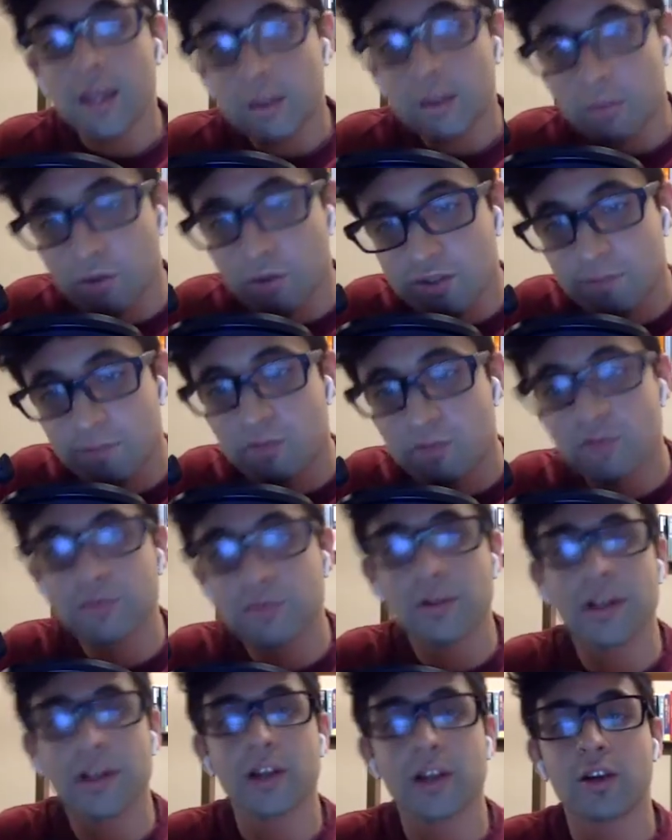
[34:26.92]
most improved
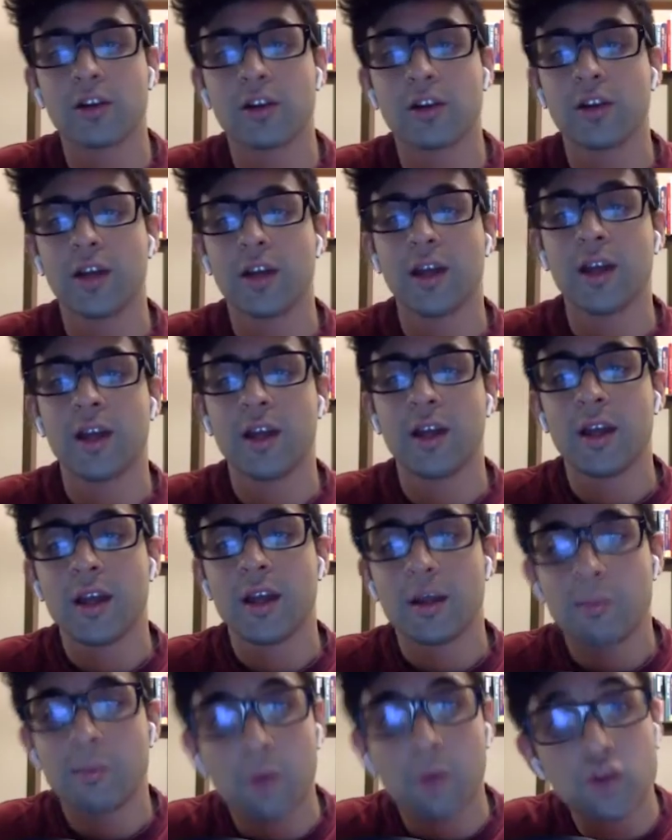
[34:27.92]
player,
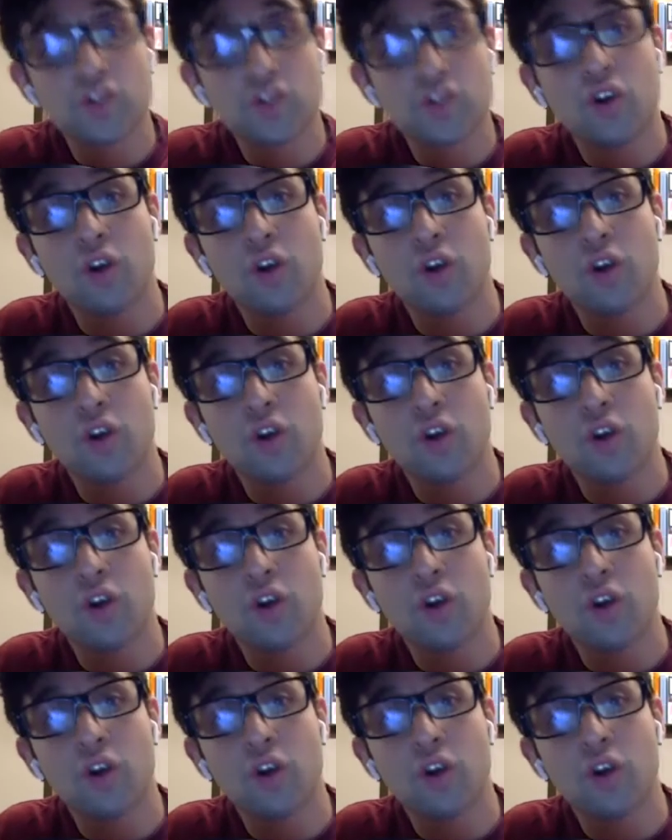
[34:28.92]
most